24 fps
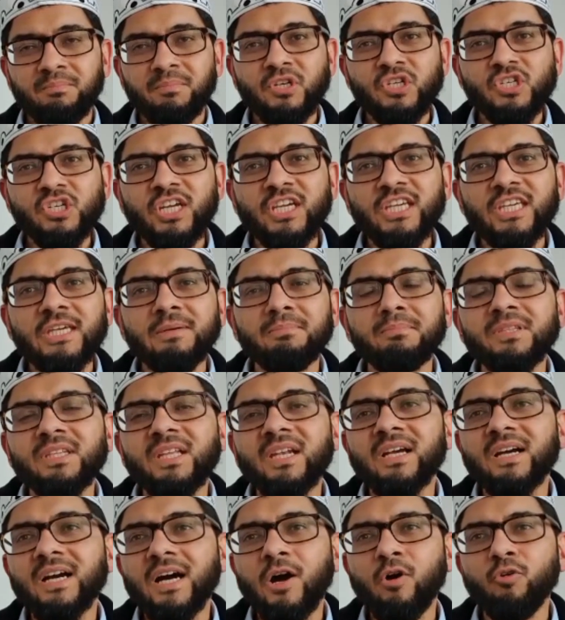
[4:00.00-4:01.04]
min
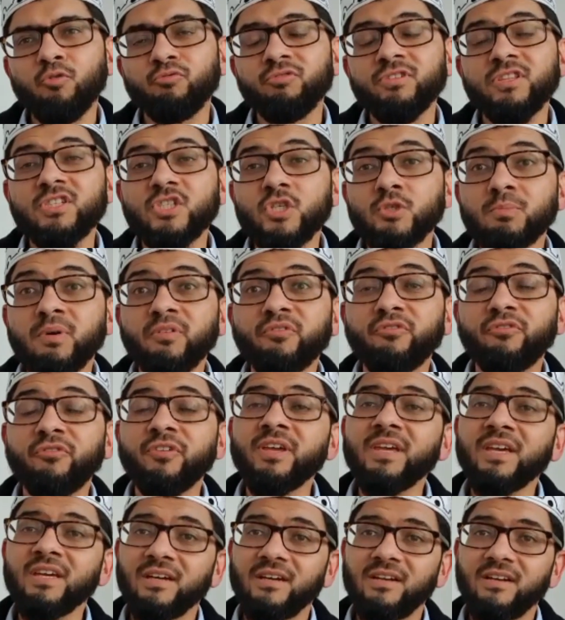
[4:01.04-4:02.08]
al With so much
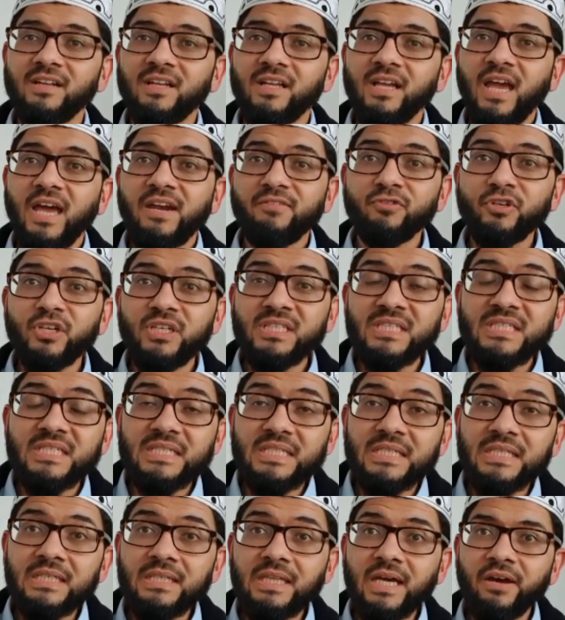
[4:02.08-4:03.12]
fear. And we can
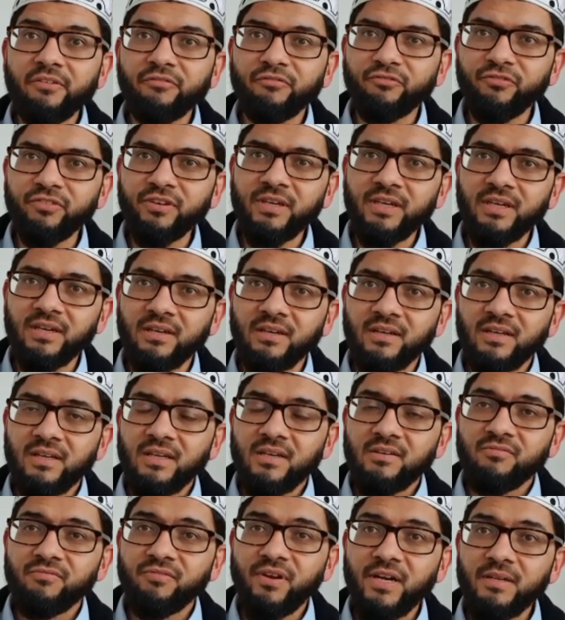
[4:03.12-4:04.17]
see that fear
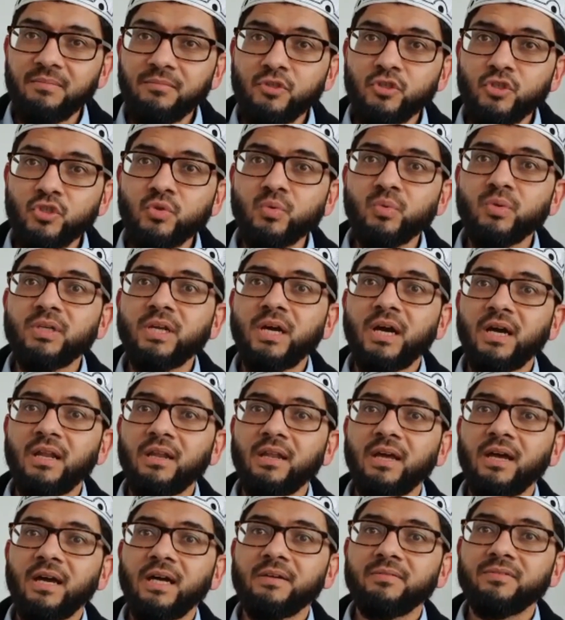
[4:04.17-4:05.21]
very much so in our
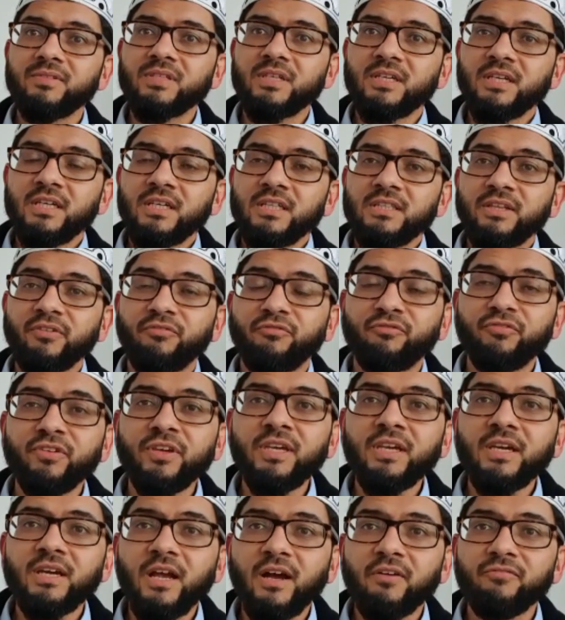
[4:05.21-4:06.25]
lives. The
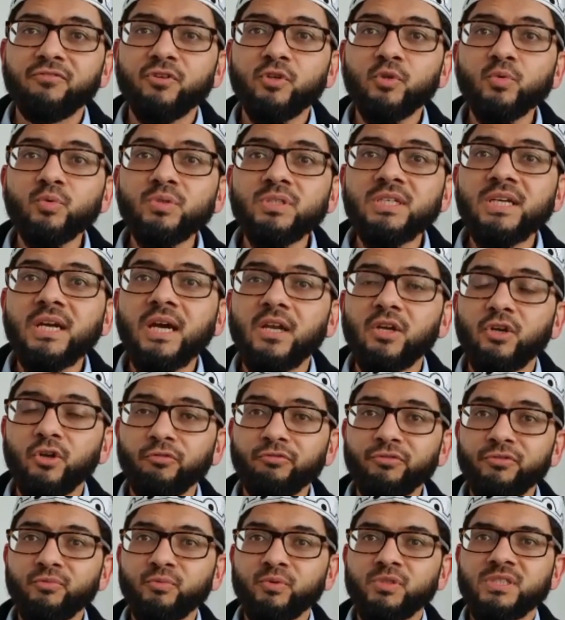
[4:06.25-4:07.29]
fear of losing our
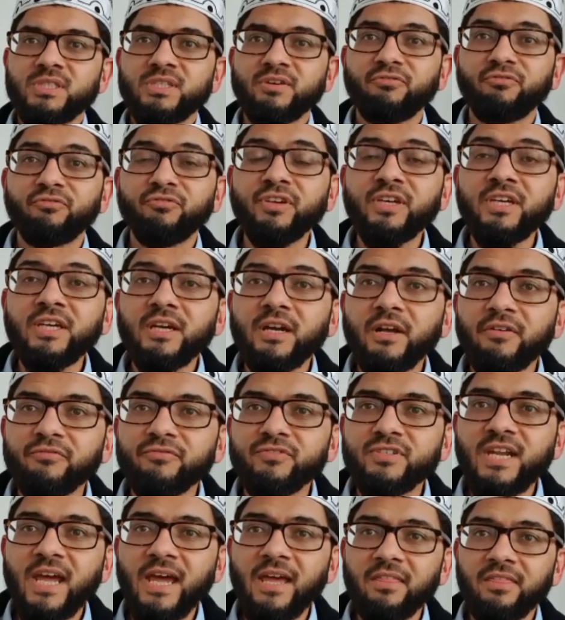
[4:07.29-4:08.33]
loved ones, the fear of
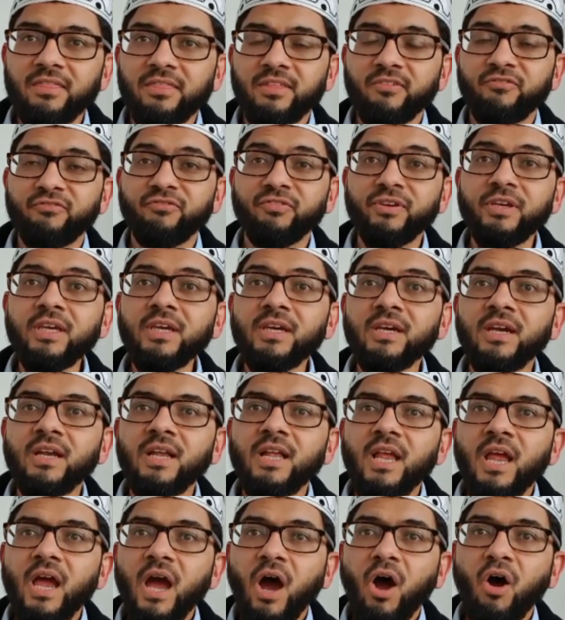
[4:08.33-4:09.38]
death, the fear
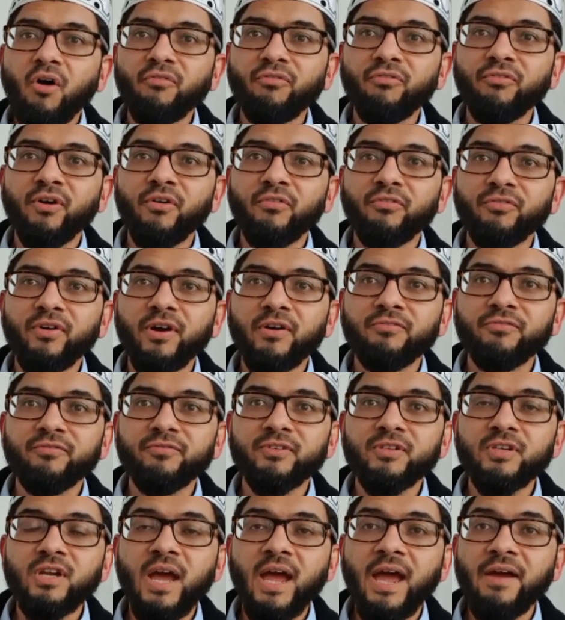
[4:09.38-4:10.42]
of, of,
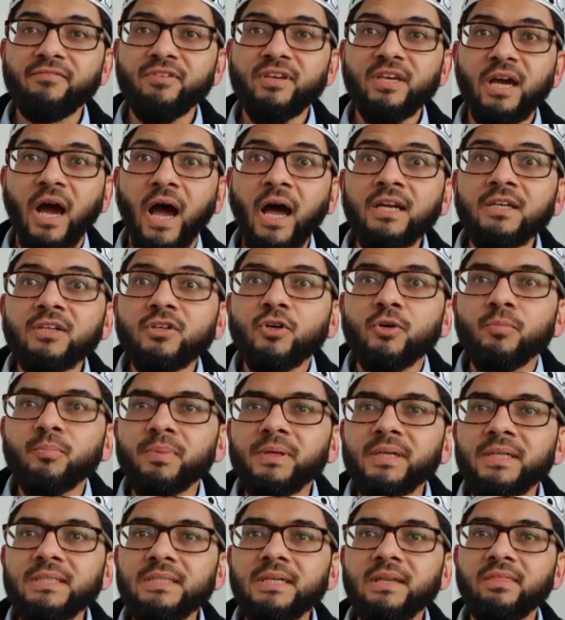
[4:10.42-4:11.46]
of having
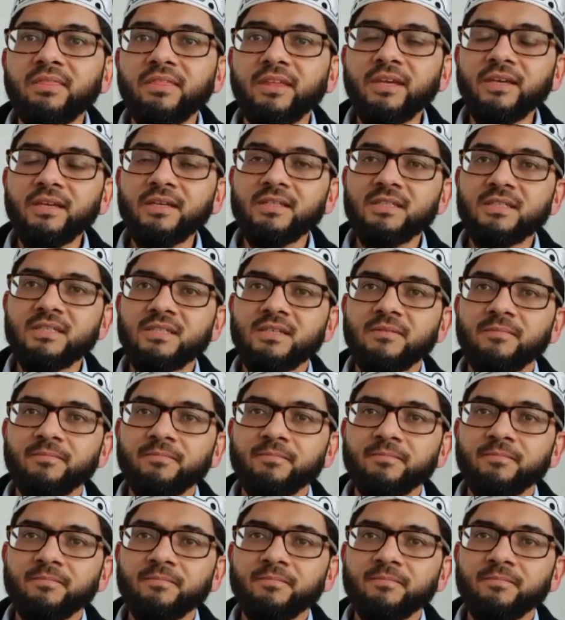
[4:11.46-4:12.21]
uncompleted things.